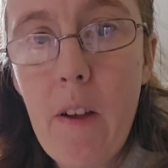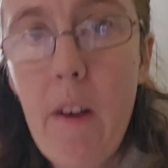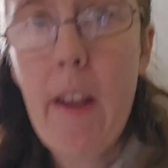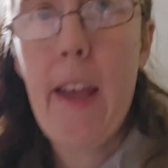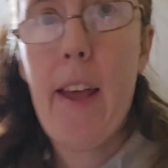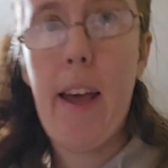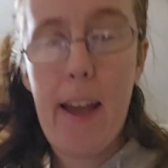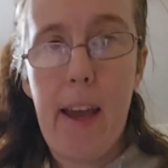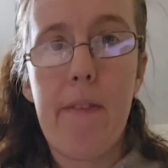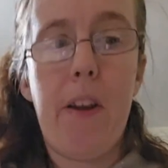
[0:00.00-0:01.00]
Okay, I
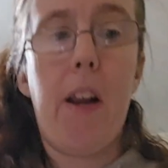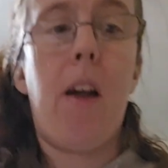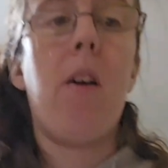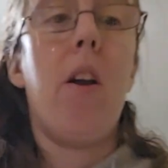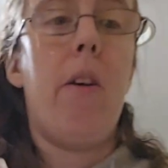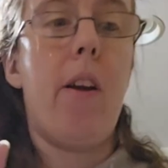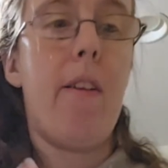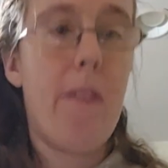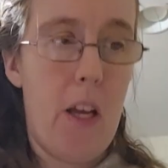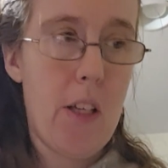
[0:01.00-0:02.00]
got it figured out. We're going
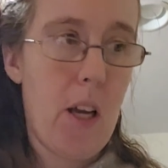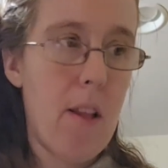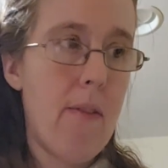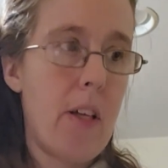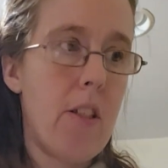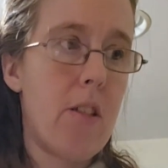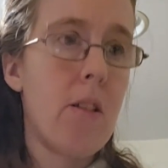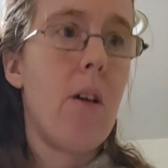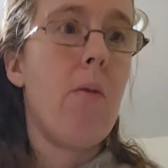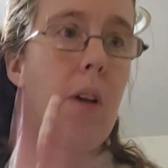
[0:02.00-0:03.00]
to finish cutting the veggies.
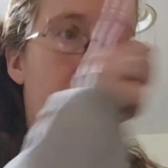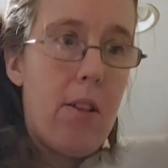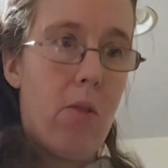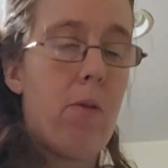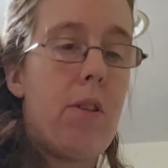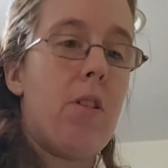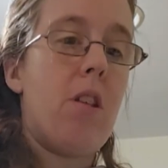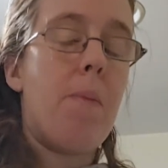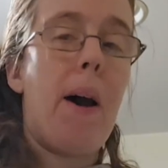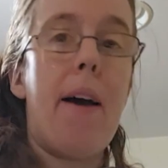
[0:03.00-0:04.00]
We'll add those into
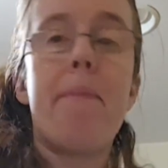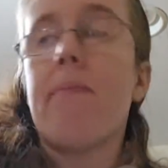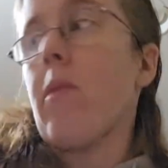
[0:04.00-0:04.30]
the pot.